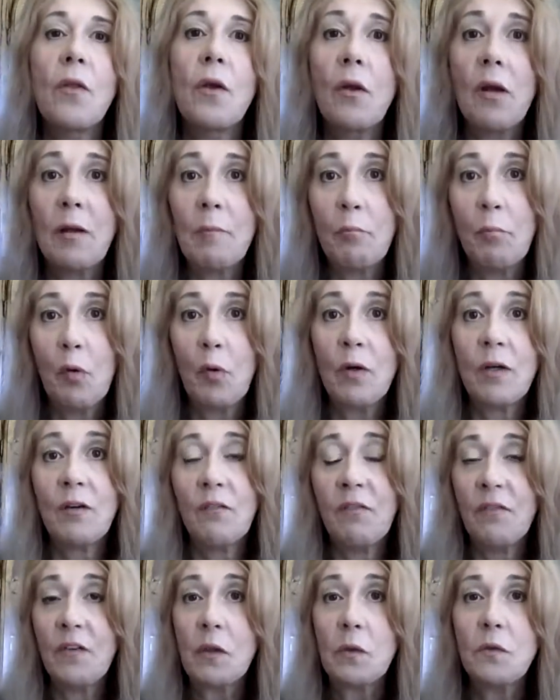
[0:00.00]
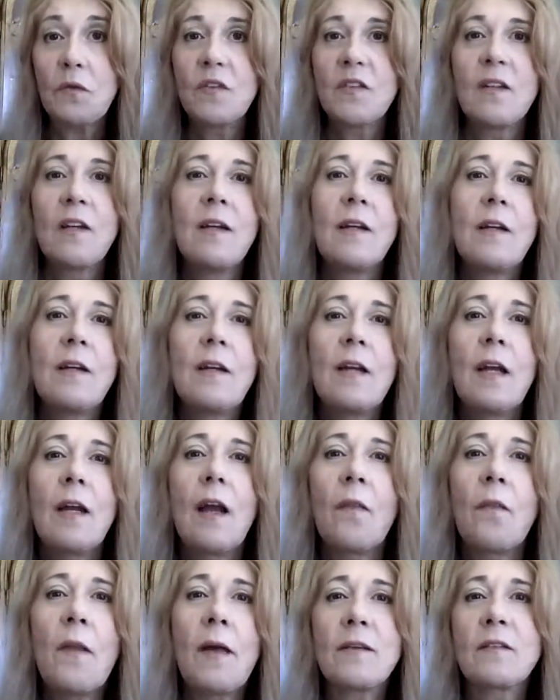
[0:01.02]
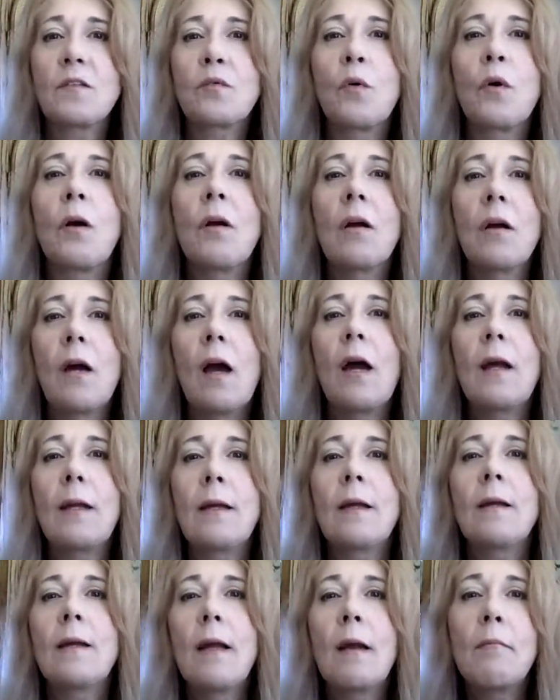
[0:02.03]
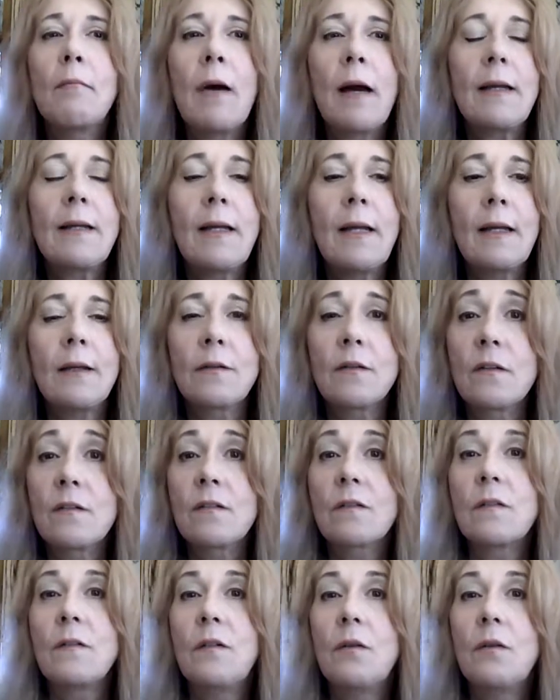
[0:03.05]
They're imported foods, and that's where I can get my candles.